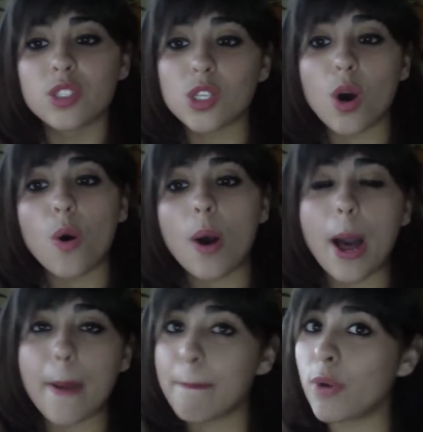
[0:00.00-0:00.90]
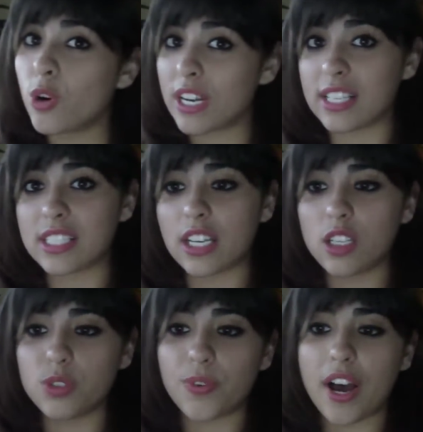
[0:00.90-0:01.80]
So I'm more than
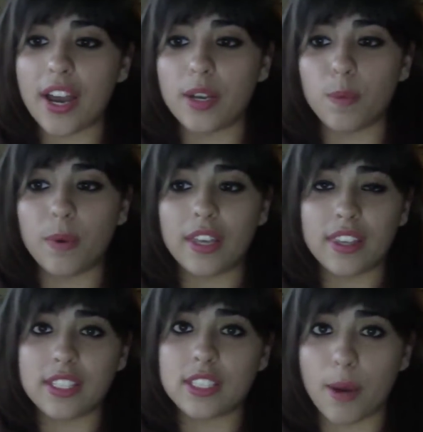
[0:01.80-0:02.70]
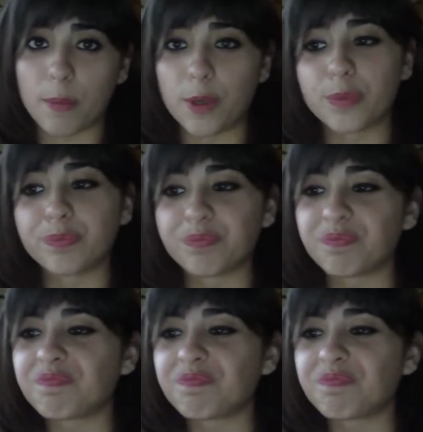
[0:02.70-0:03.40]
satisfied with this summer.